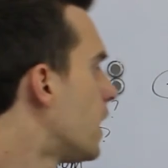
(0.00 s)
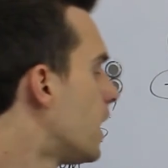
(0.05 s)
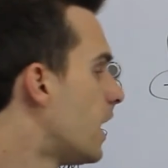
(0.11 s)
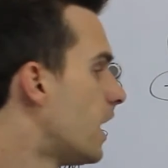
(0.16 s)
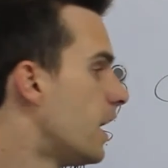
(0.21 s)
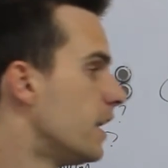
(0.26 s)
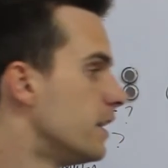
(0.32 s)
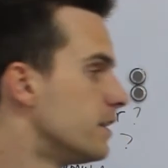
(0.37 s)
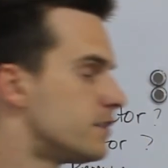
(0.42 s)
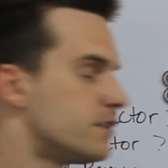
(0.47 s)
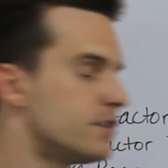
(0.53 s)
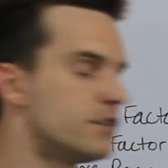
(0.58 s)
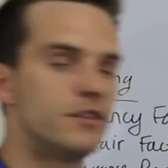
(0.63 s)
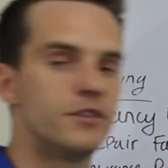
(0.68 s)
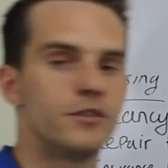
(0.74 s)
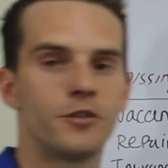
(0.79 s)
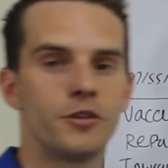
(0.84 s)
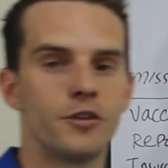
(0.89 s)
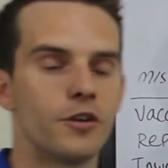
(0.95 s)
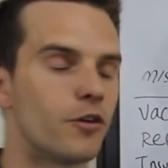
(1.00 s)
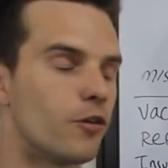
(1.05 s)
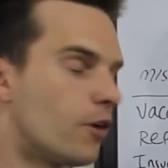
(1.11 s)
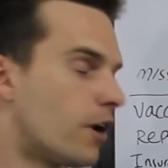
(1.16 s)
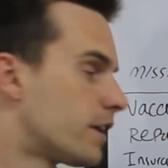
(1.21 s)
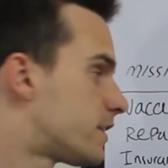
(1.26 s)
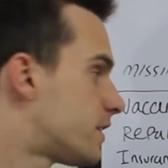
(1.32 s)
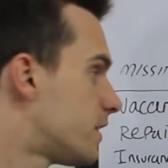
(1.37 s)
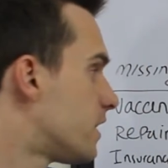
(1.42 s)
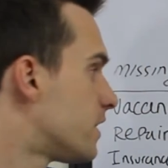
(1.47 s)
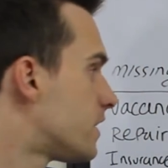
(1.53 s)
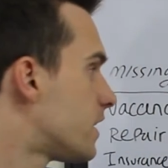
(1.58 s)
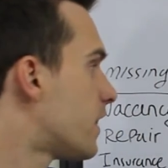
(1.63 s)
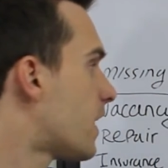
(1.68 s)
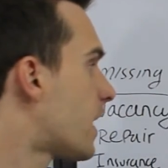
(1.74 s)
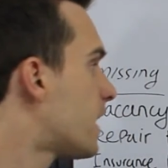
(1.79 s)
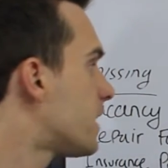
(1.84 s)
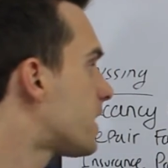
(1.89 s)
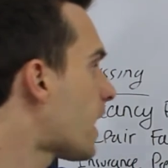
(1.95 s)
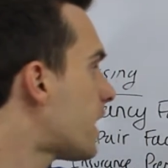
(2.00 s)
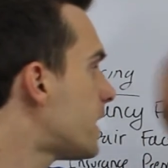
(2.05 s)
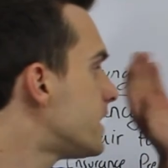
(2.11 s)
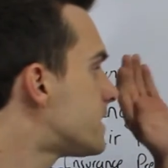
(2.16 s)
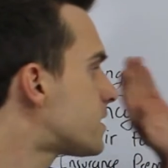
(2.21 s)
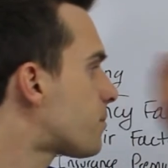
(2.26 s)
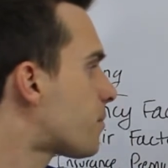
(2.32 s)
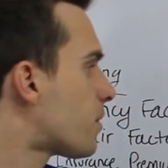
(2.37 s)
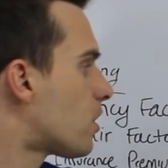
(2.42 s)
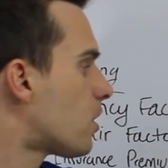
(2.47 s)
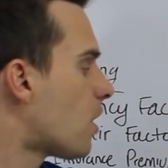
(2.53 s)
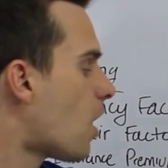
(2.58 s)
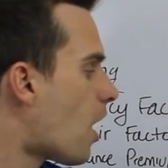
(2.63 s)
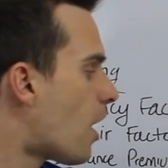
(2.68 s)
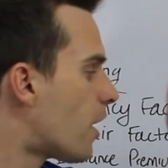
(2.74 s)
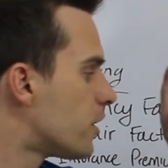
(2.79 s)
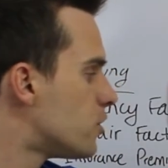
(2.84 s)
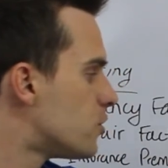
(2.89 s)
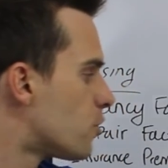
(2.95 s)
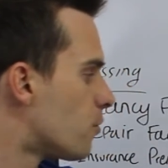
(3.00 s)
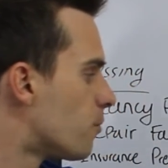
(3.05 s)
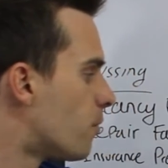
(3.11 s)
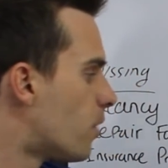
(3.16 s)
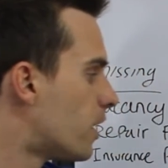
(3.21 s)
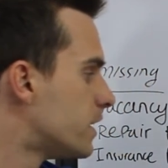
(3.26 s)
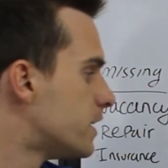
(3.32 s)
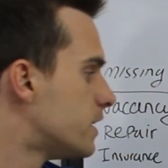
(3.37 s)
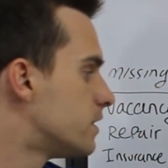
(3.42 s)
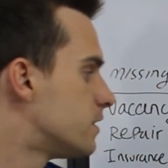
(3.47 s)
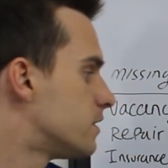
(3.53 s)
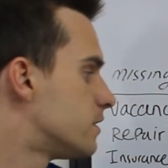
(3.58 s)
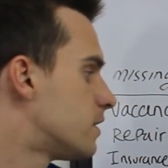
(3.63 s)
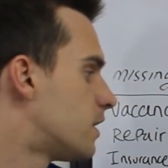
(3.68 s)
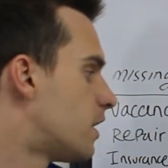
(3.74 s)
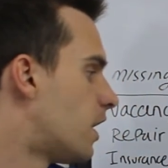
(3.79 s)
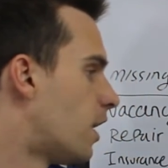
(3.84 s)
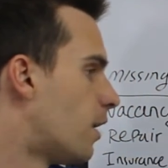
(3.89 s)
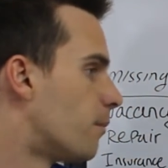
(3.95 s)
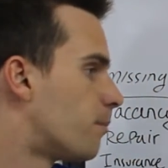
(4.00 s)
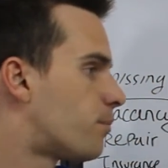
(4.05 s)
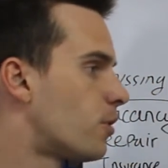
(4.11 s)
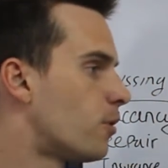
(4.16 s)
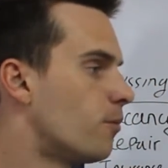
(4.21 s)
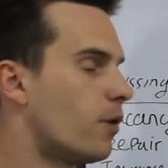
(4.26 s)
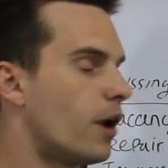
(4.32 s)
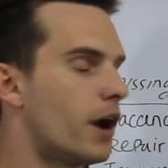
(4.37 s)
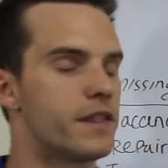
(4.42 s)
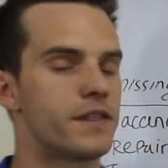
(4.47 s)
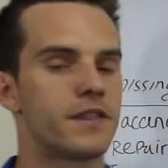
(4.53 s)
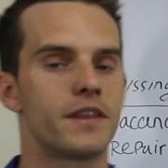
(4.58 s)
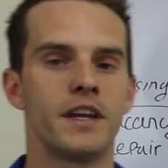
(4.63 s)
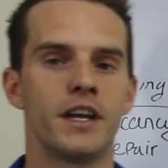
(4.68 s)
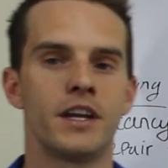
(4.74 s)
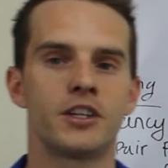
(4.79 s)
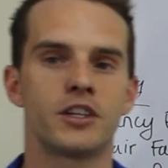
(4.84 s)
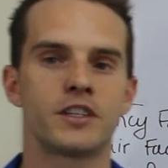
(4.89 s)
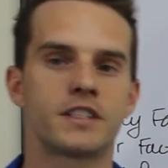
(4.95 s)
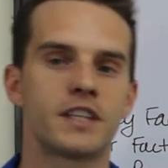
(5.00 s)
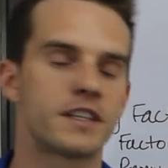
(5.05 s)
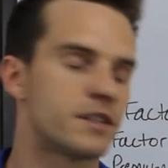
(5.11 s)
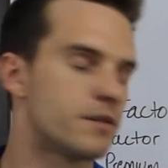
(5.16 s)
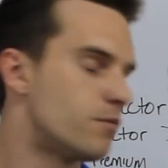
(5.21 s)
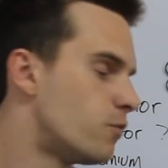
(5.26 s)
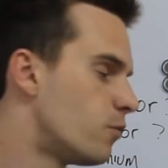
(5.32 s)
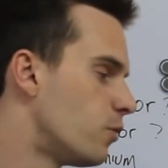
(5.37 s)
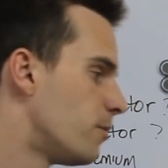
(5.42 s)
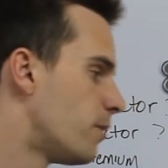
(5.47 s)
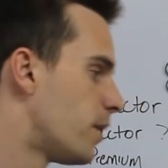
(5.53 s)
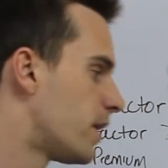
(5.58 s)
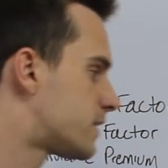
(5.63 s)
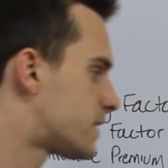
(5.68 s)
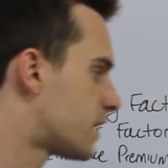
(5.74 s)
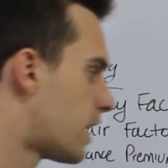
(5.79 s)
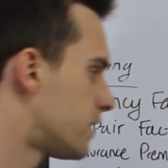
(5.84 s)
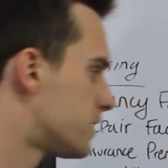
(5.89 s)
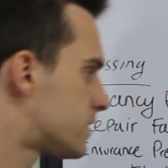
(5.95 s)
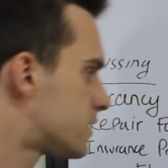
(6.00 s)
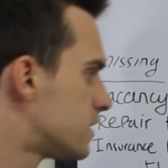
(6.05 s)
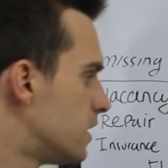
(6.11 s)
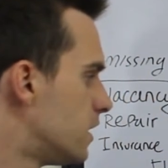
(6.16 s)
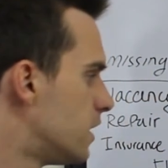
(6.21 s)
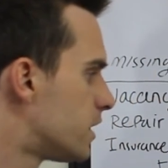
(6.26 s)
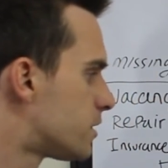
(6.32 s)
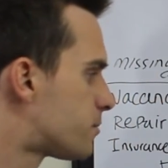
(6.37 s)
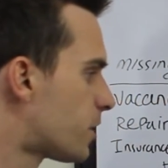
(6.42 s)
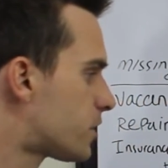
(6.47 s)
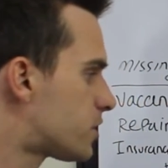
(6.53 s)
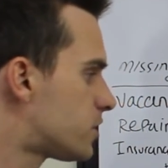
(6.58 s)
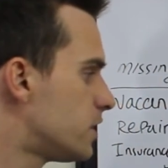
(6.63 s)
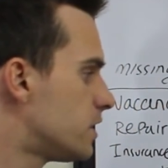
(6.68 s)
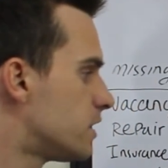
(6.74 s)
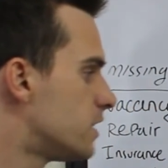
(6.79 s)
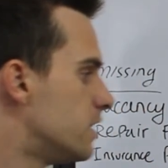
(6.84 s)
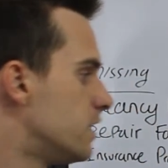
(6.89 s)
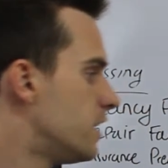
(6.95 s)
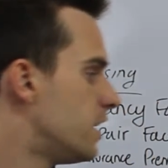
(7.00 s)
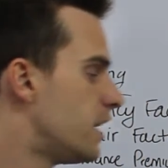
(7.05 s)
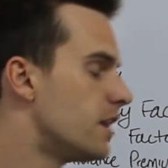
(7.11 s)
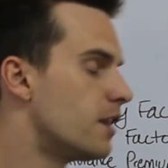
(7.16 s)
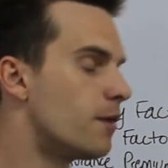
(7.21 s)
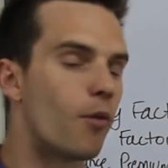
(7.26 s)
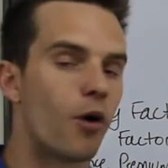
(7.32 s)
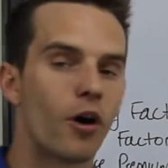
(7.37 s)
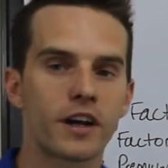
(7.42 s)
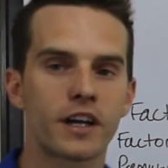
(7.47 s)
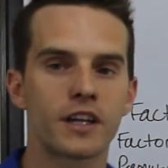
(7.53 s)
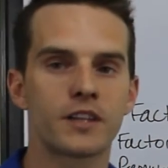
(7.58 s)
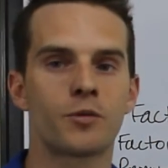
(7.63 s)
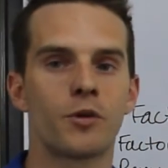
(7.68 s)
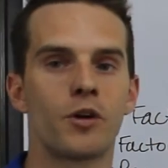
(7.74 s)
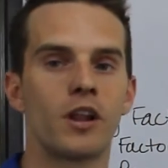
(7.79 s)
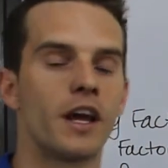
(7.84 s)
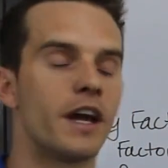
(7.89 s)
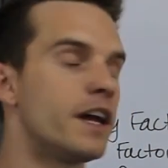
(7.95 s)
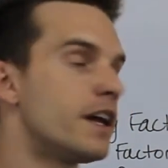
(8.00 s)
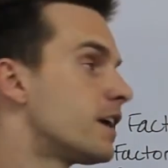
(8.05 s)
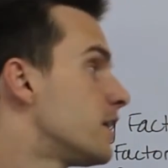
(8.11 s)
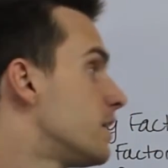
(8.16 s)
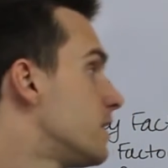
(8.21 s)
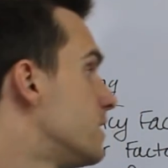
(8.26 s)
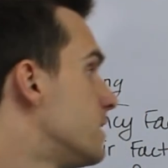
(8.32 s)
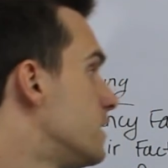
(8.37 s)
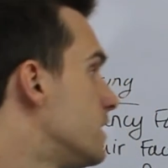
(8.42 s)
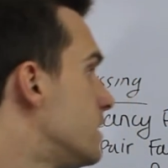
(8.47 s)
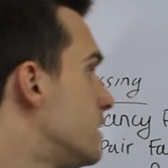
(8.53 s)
And at the end of the day, that eats up a lot of your money per month, and it just doesn't really make sense, especially in the markets where, like,